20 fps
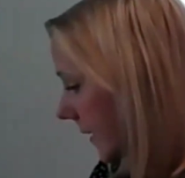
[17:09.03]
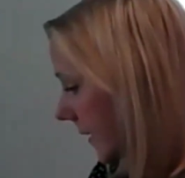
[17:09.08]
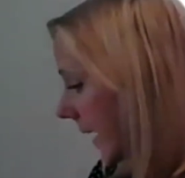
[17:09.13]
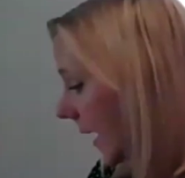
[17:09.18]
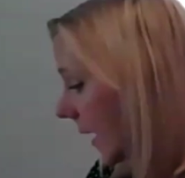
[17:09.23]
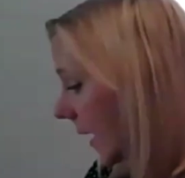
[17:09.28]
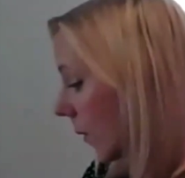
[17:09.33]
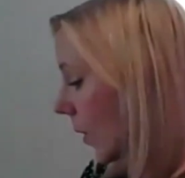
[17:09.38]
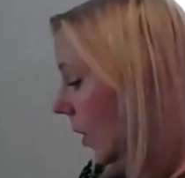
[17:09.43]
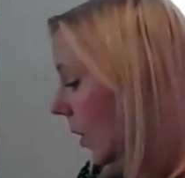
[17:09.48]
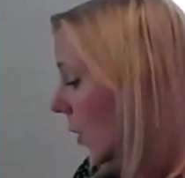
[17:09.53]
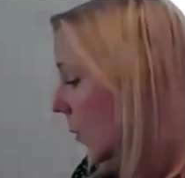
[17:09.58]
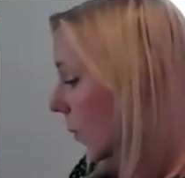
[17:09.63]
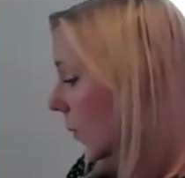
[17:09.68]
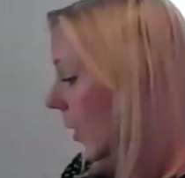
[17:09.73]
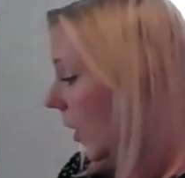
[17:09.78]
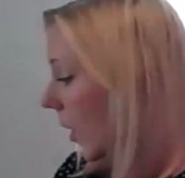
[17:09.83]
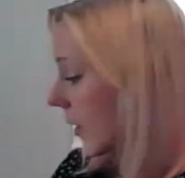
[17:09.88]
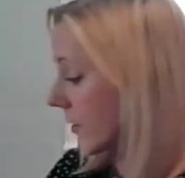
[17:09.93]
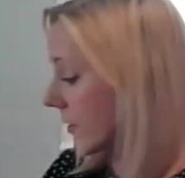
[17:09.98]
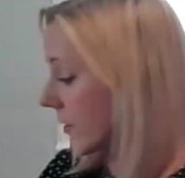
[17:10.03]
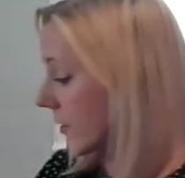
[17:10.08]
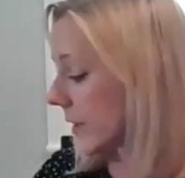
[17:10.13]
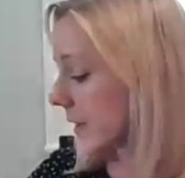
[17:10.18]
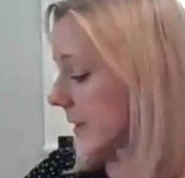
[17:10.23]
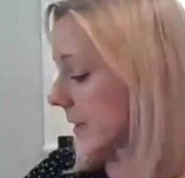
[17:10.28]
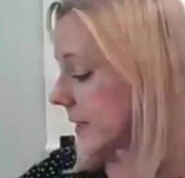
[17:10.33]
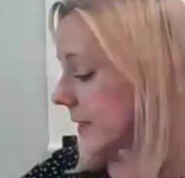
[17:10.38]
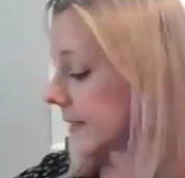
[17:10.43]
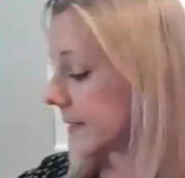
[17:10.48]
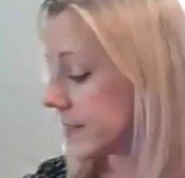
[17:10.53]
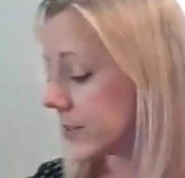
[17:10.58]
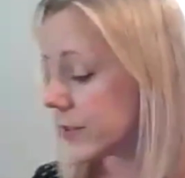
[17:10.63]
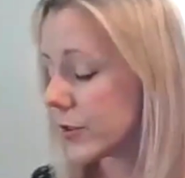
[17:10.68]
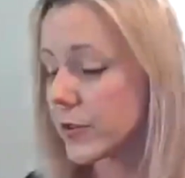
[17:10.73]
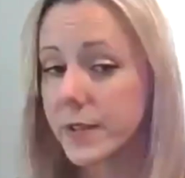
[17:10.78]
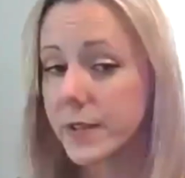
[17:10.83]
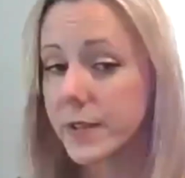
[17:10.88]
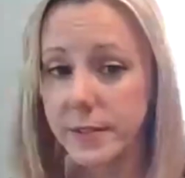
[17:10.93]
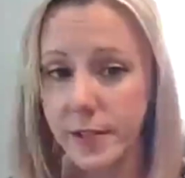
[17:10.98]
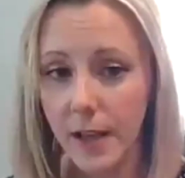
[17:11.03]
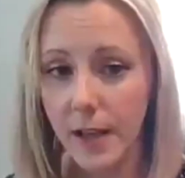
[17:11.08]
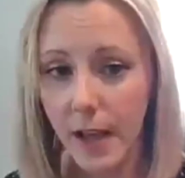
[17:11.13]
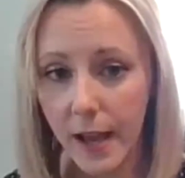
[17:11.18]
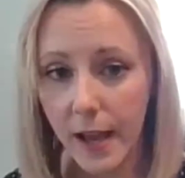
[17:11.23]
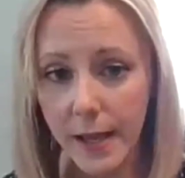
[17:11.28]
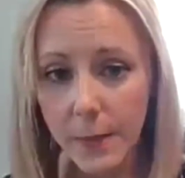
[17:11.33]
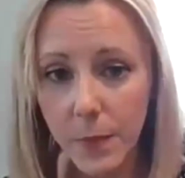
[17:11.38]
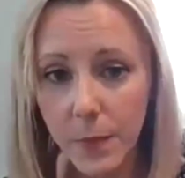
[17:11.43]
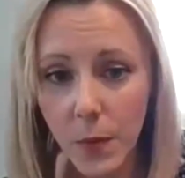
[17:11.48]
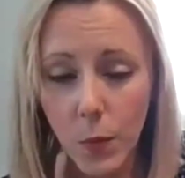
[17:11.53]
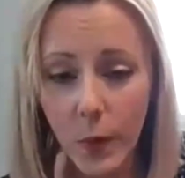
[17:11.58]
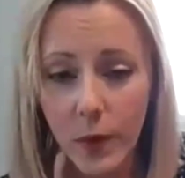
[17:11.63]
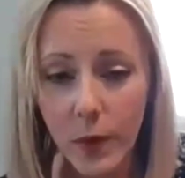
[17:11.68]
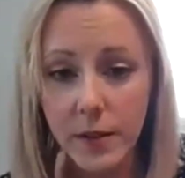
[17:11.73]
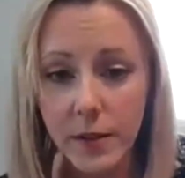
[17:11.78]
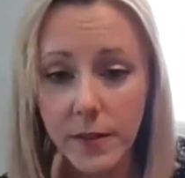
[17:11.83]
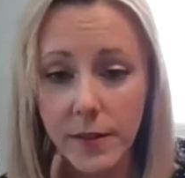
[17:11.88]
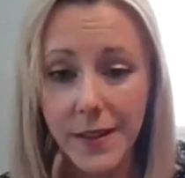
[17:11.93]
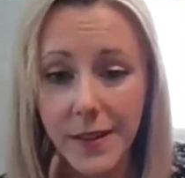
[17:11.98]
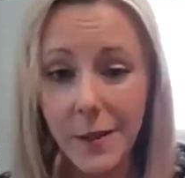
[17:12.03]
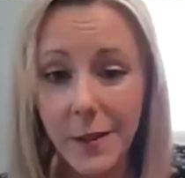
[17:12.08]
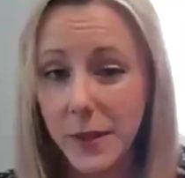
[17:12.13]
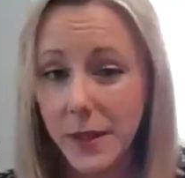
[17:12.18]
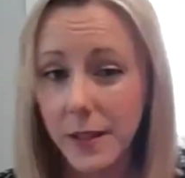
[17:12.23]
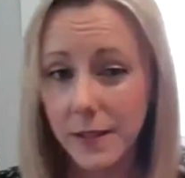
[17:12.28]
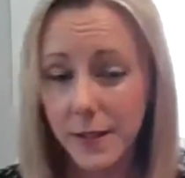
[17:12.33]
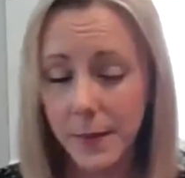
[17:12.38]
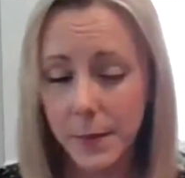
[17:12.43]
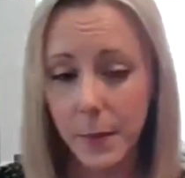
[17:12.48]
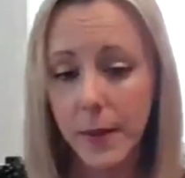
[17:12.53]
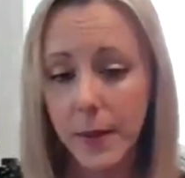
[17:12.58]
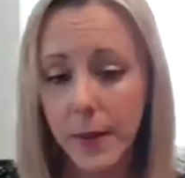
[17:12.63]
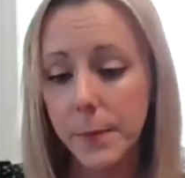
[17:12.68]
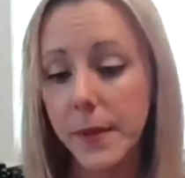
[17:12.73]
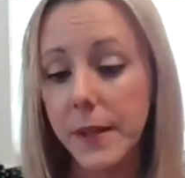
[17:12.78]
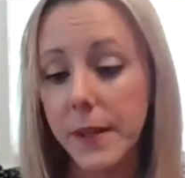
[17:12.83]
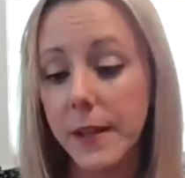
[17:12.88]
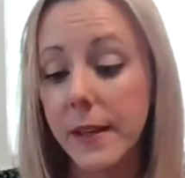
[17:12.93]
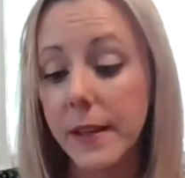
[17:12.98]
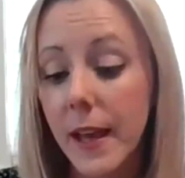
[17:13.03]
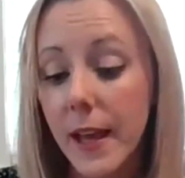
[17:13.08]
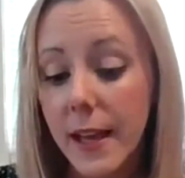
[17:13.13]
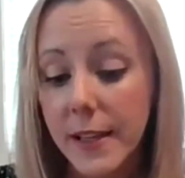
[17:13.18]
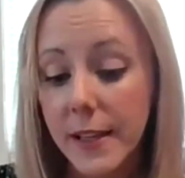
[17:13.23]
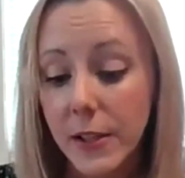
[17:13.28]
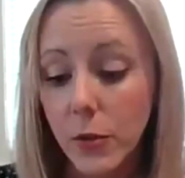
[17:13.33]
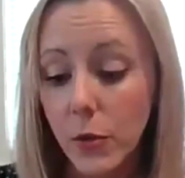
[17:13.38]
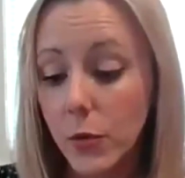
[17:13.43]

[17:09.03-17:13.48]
Now, we're also getting into the time where some kids might be,